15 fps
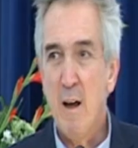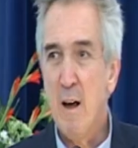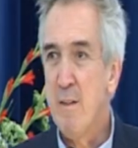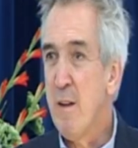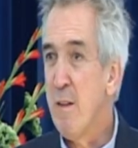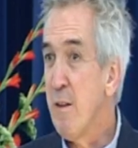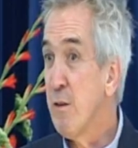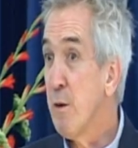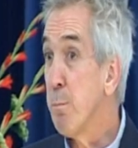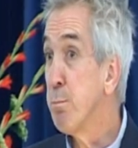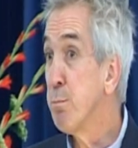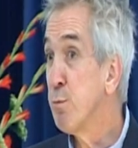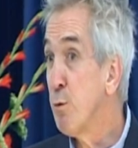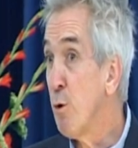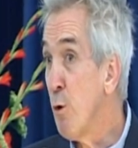And then there's
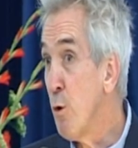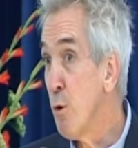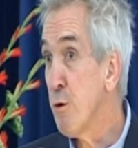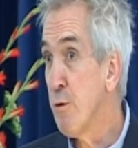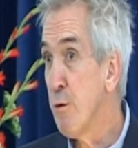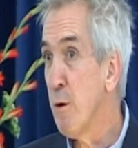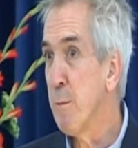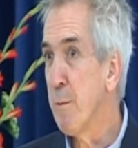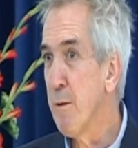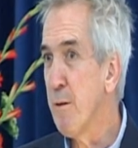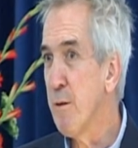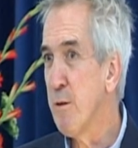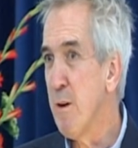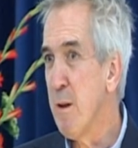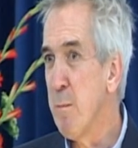a broad form of
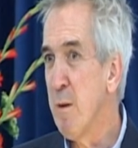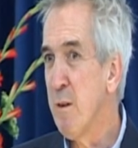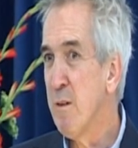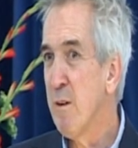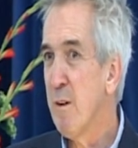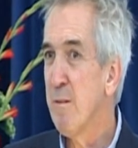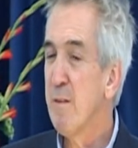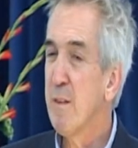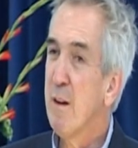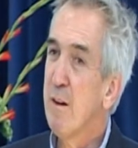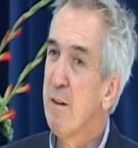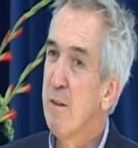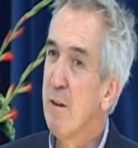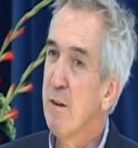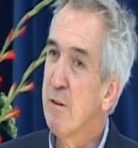the treatment
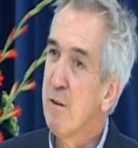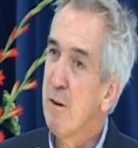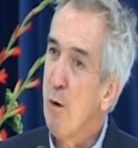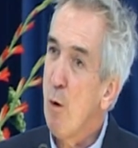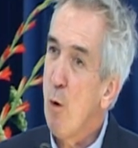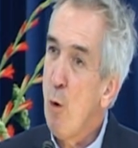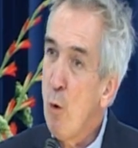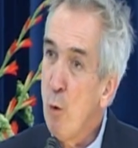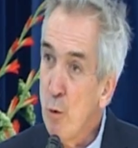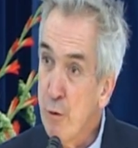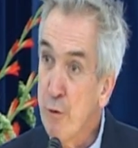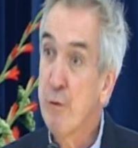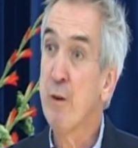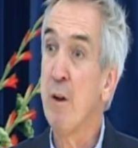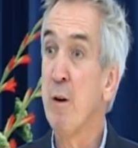that
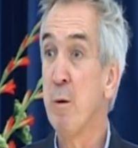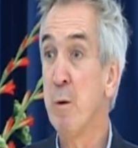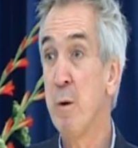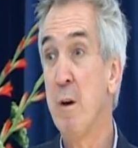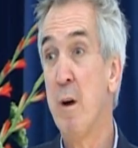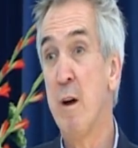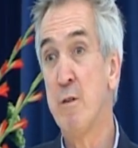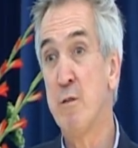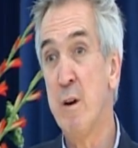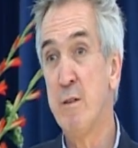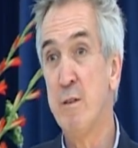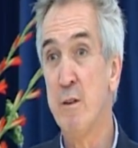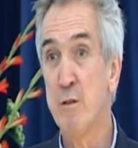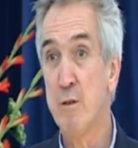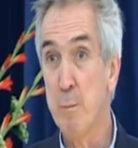also
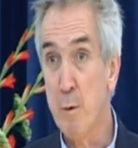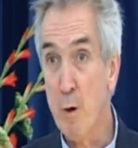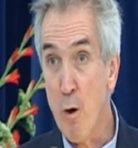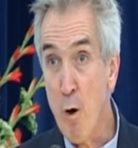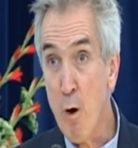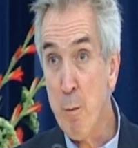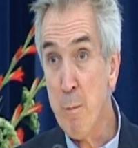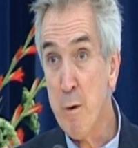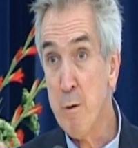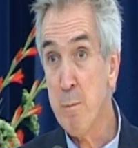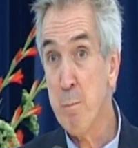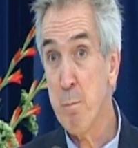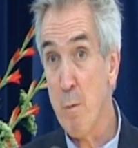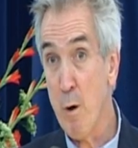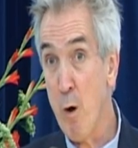addresses some common
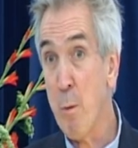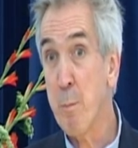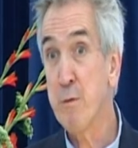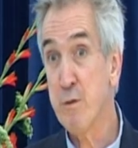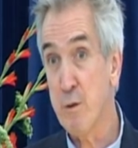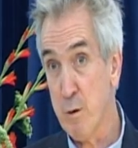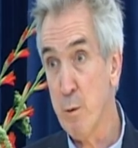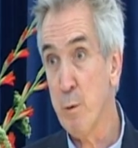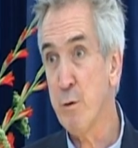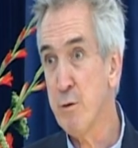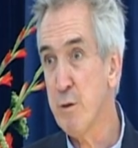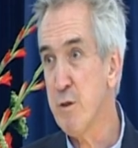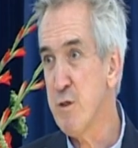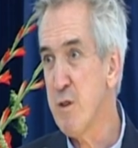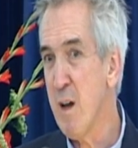
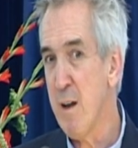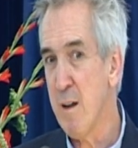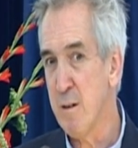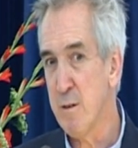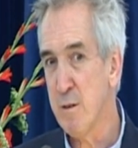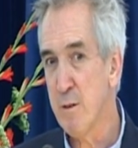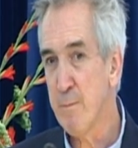obstacles to change